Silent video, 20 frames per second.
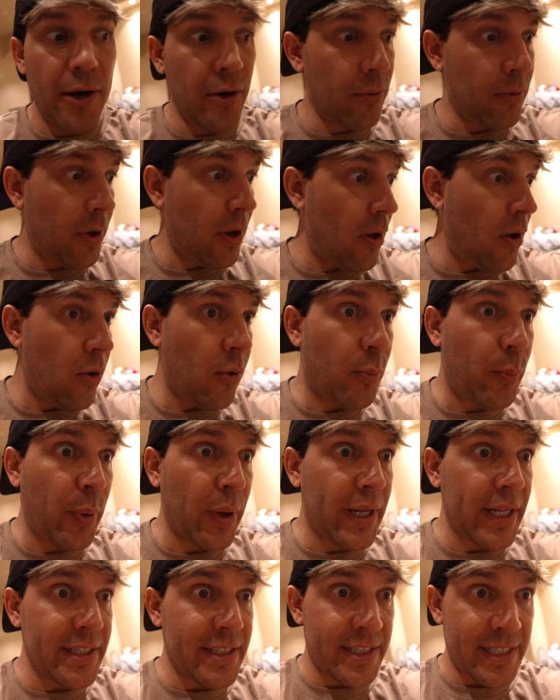don't know,
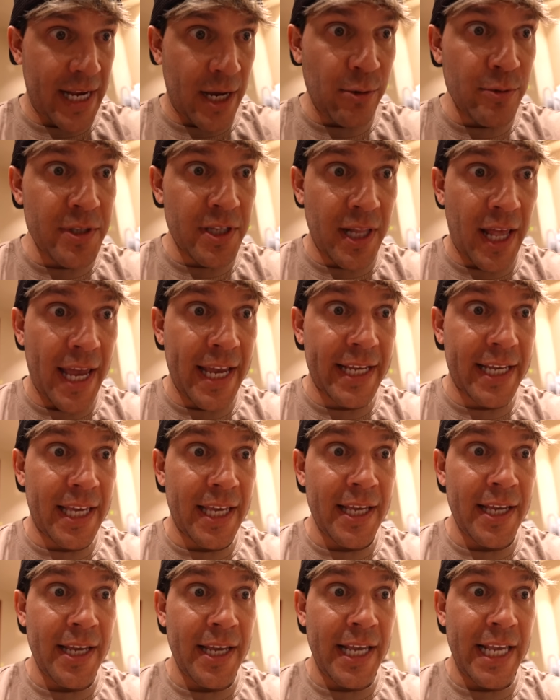but it sounds like
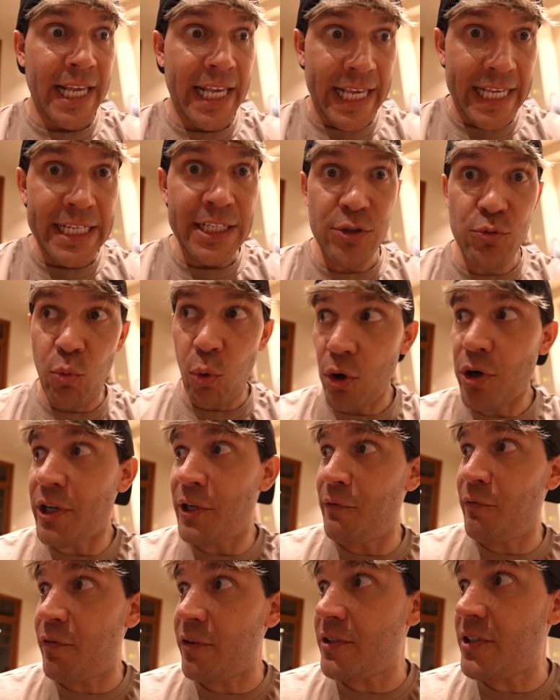he's
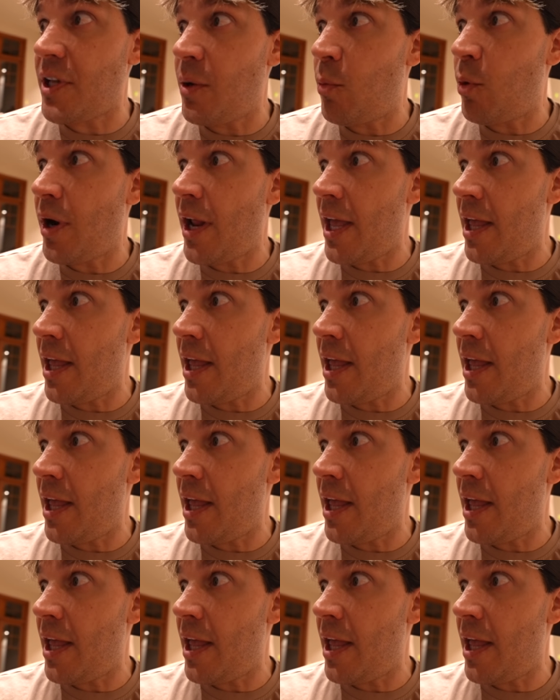working for someone